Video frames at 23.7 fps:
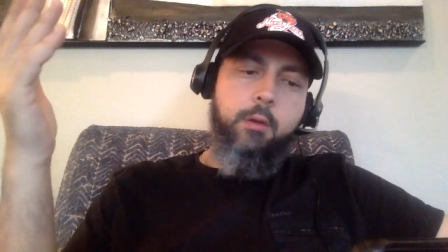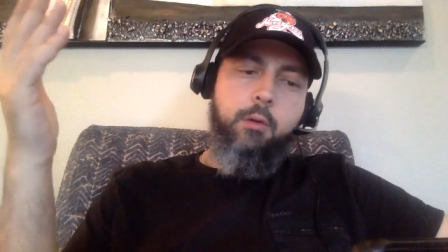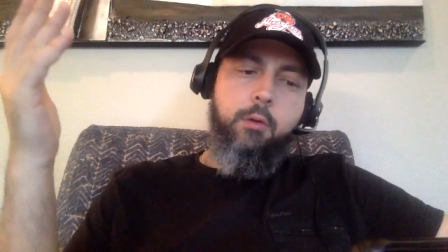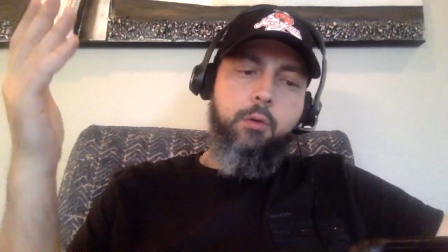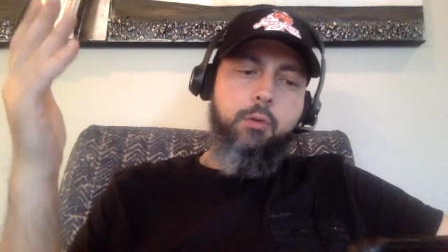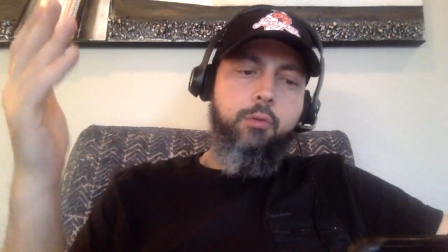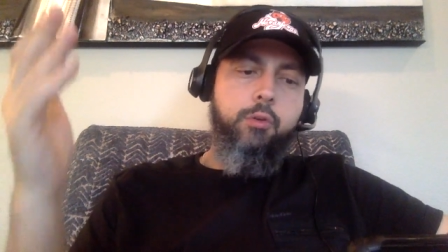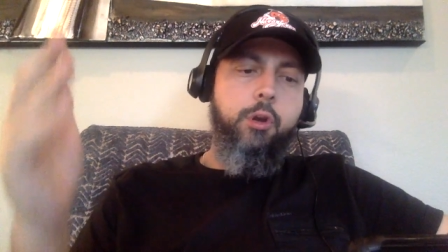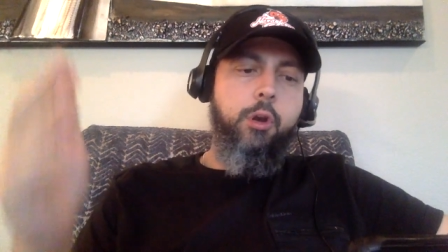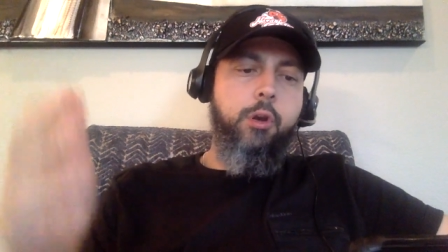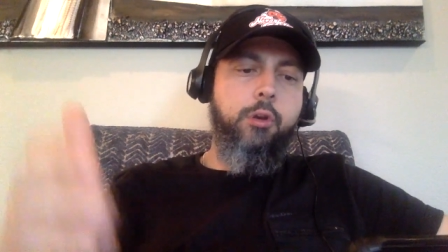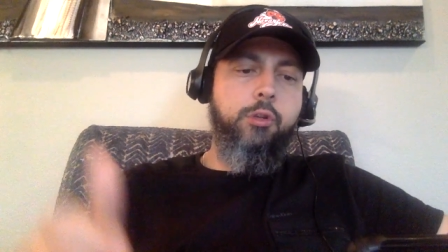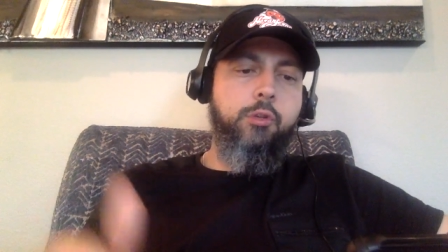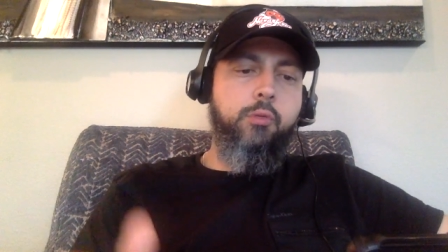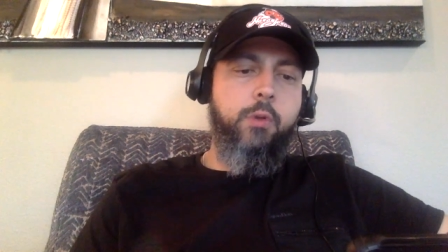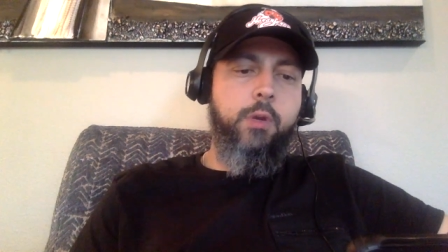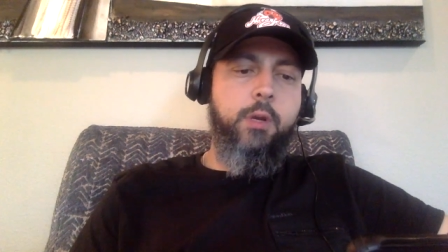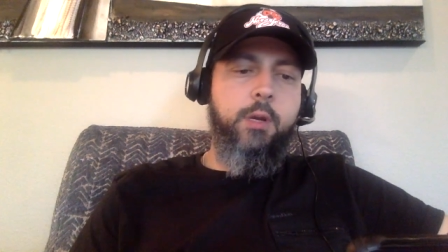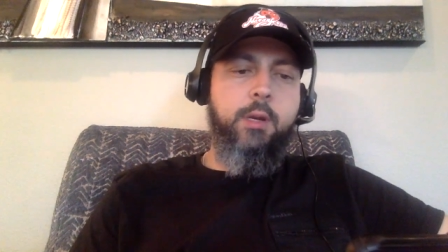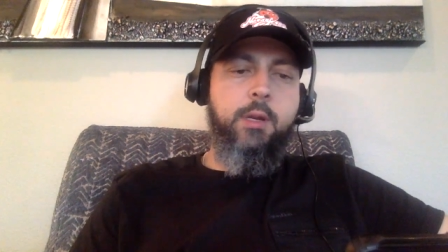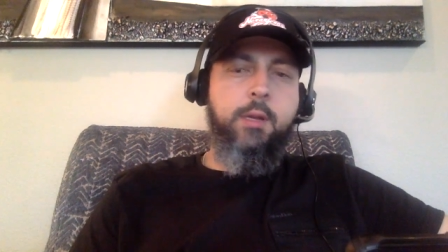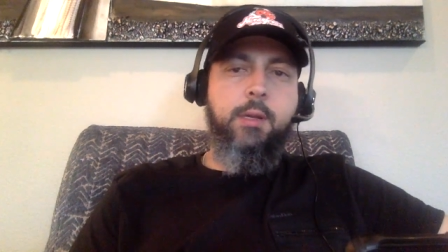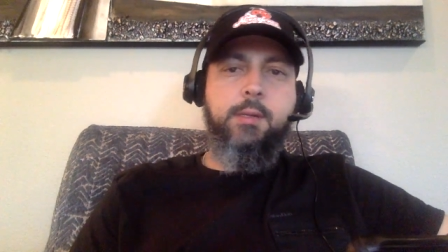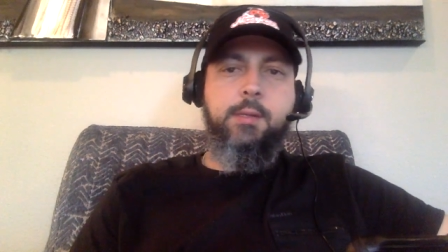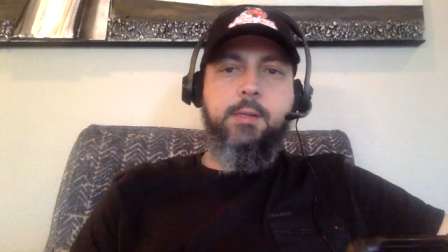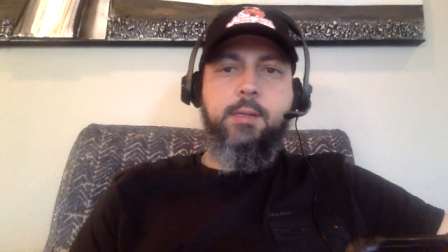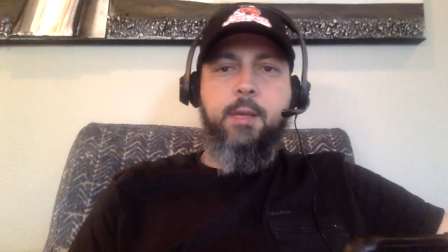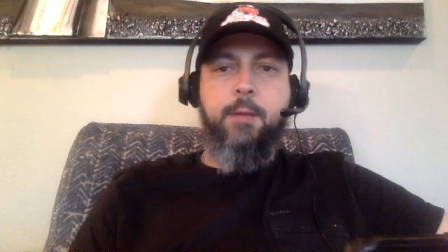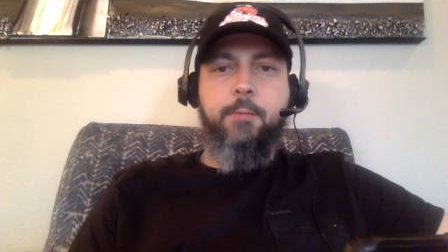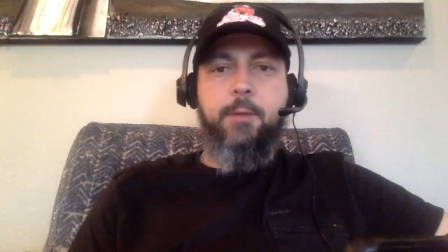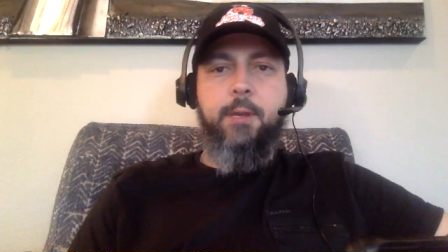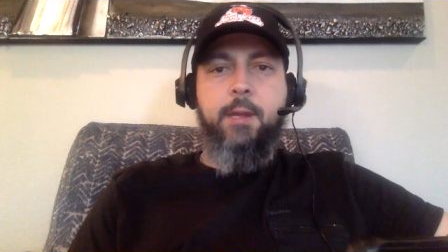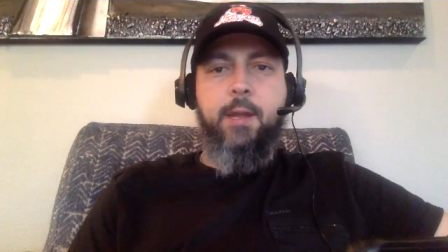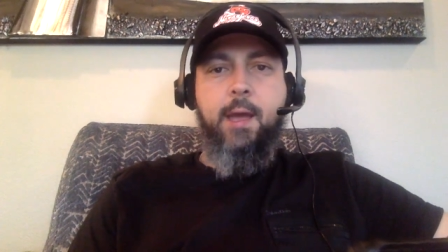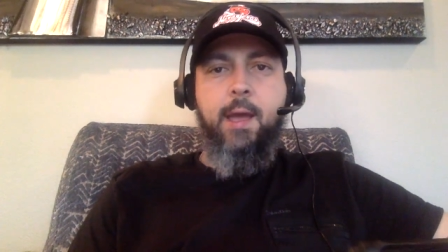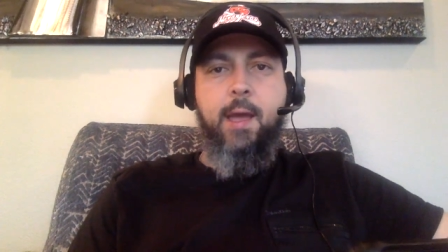Who knows what it is? I
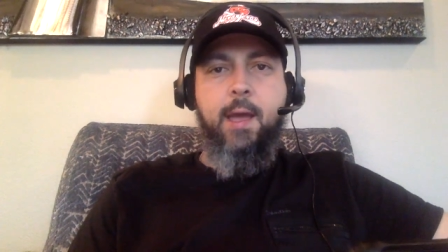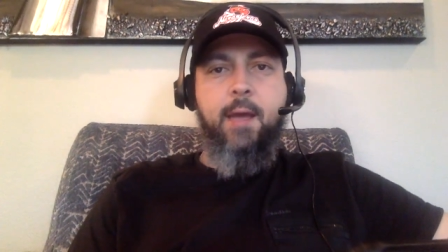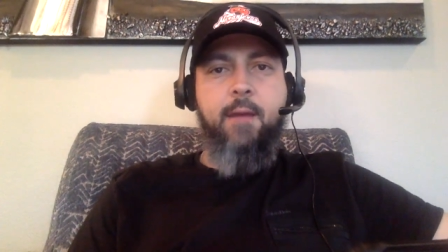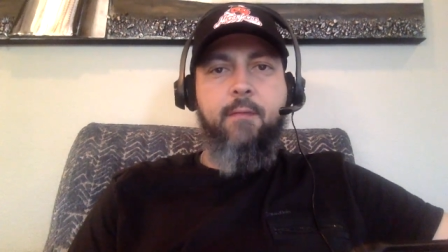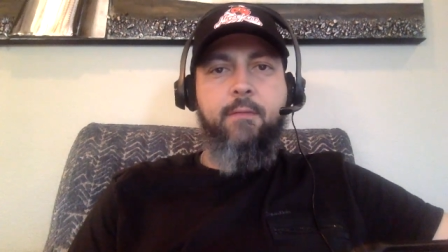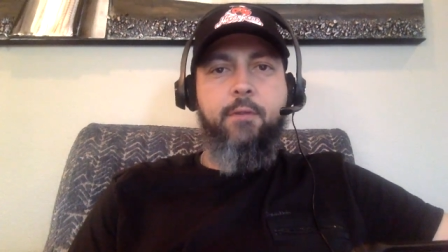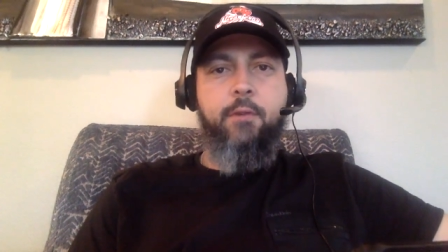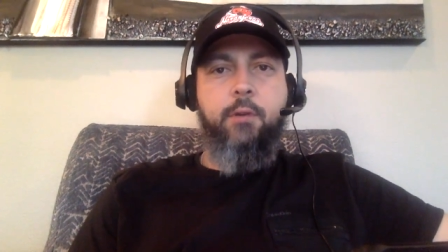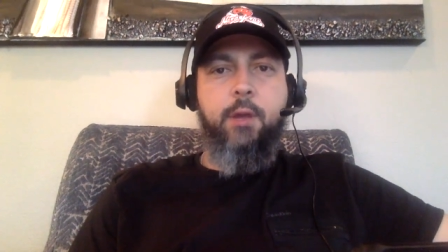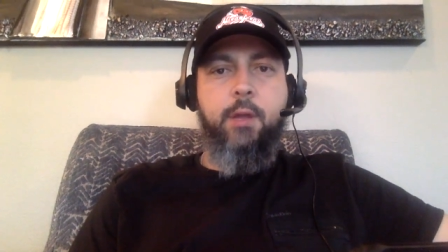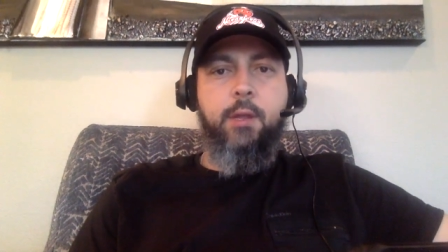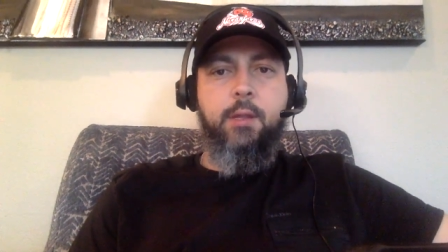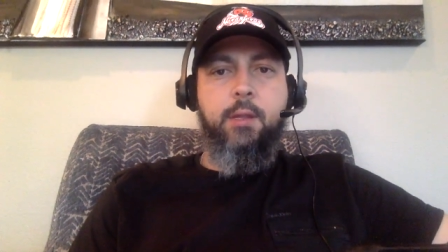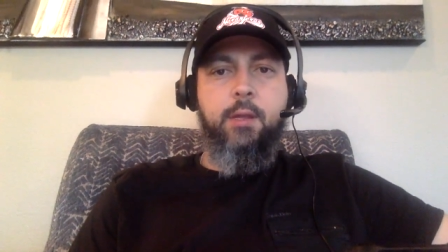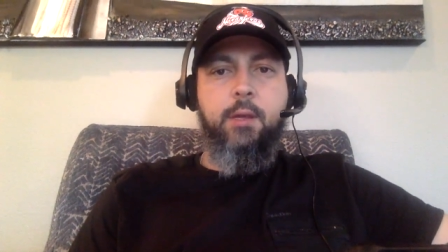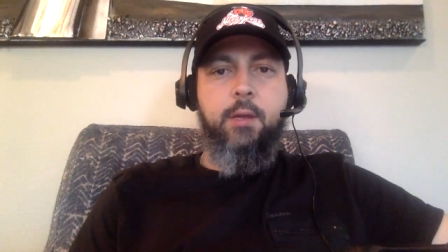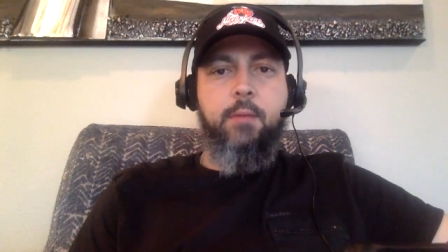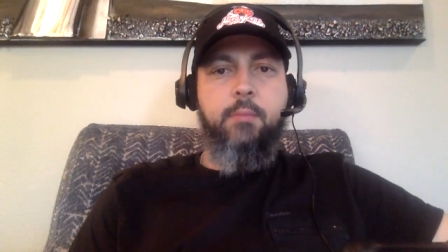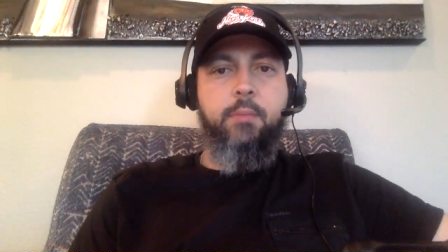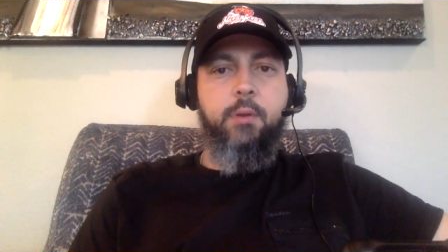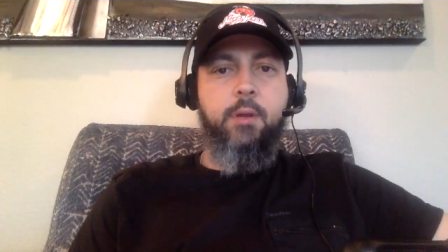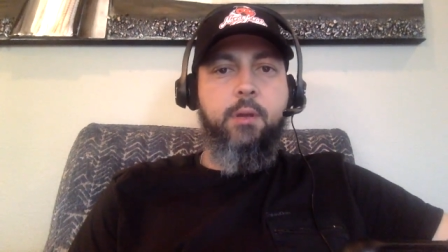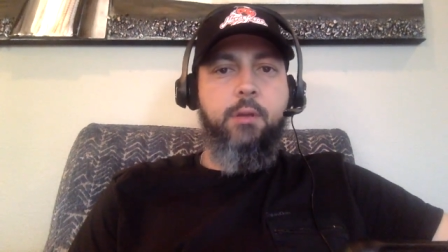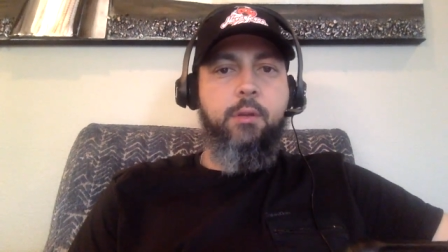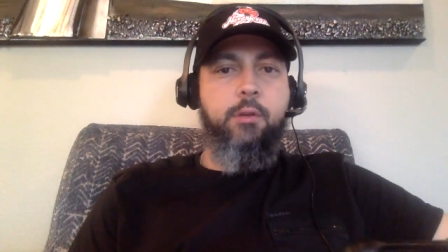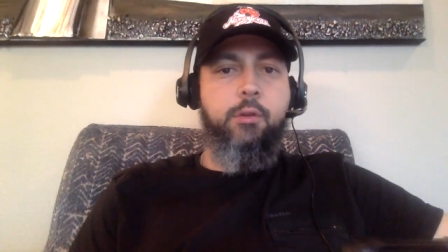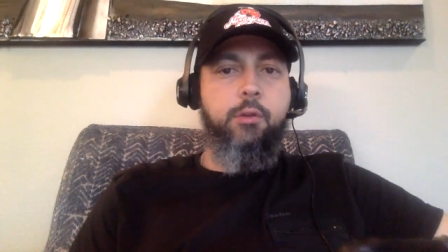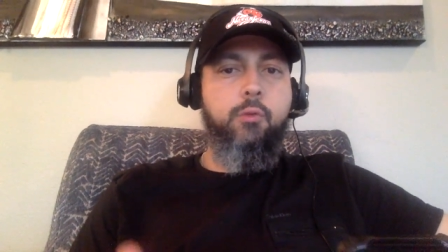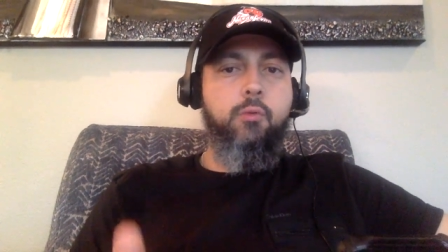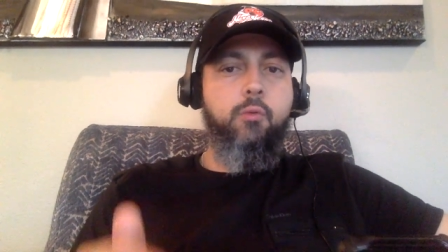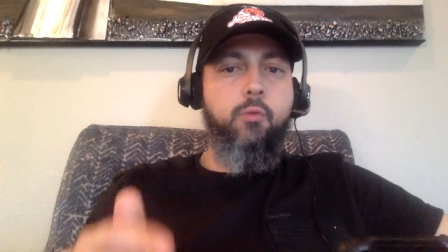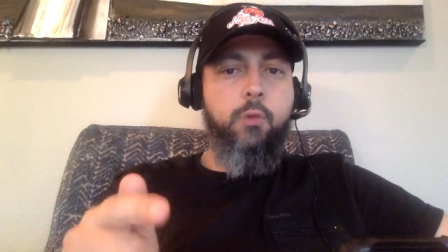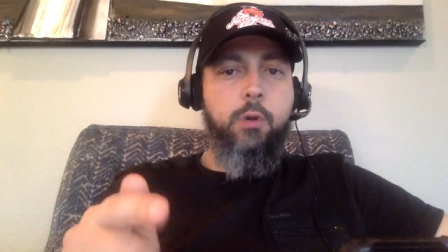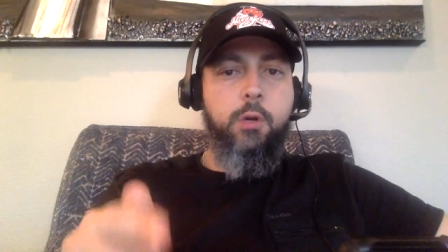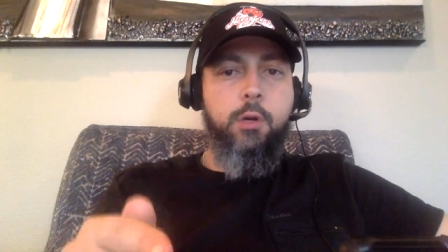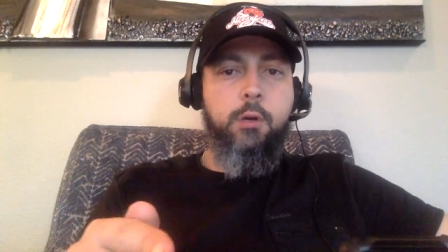mean, I have no idea, but you
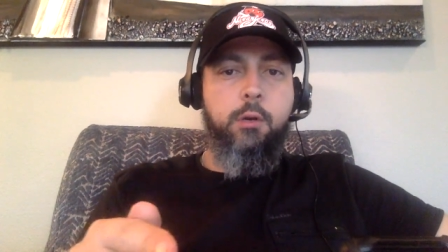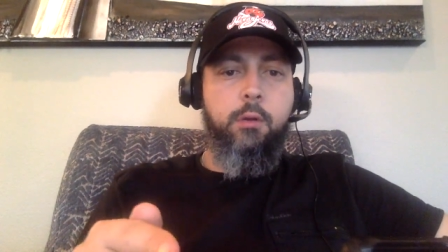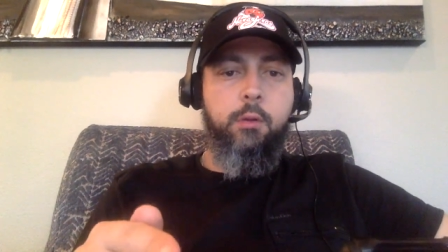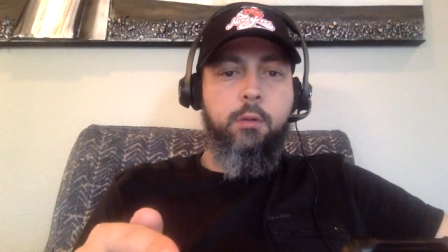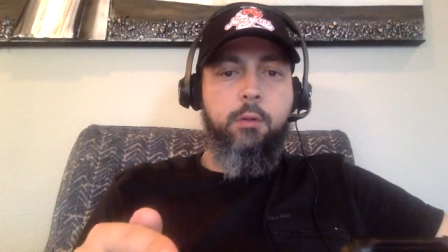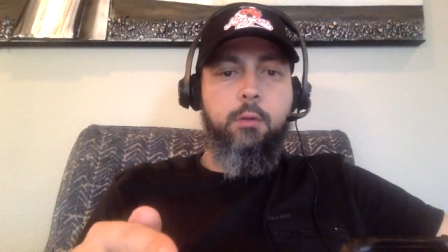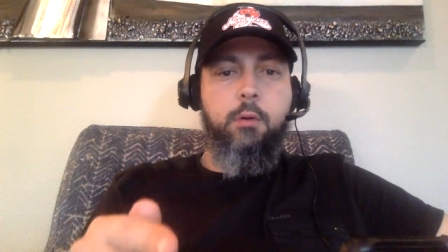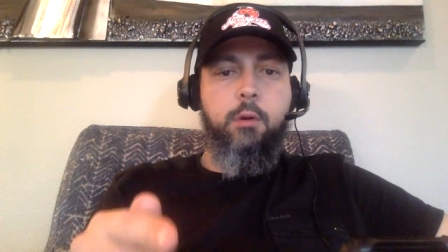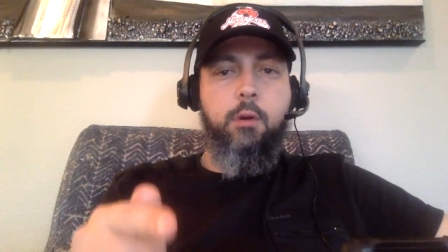will,